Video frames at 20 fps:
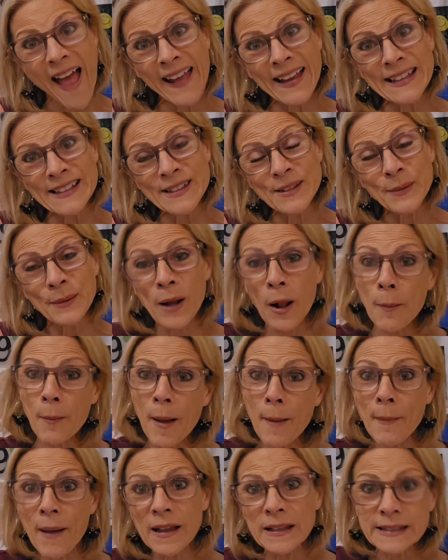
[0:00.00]
I can do it all
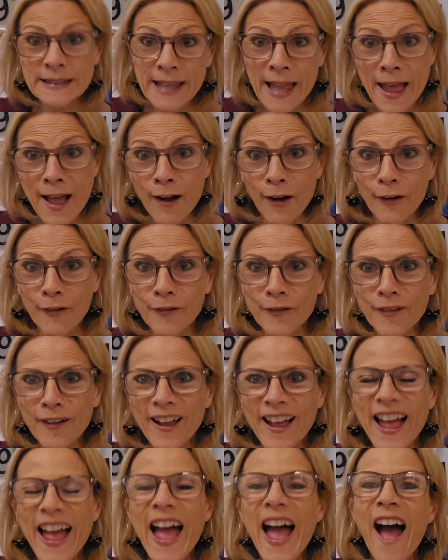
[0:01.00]
by myself.
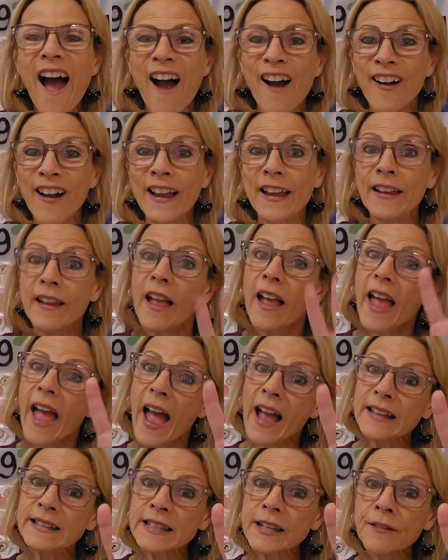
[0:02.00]
All right,
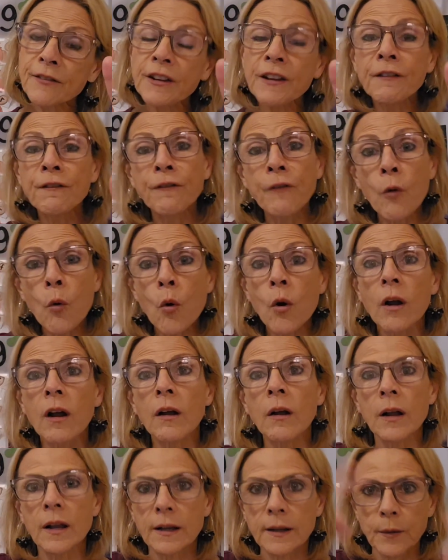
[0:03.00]
activity
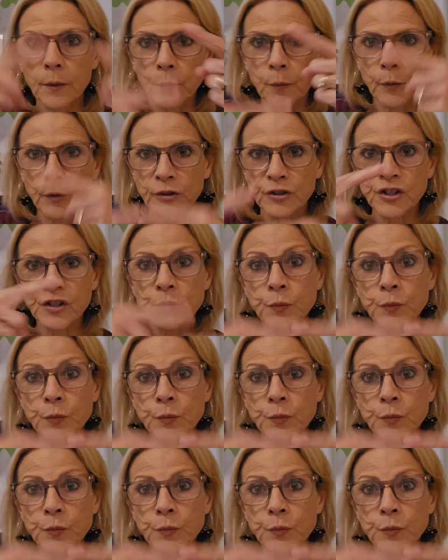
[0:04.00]
four. We're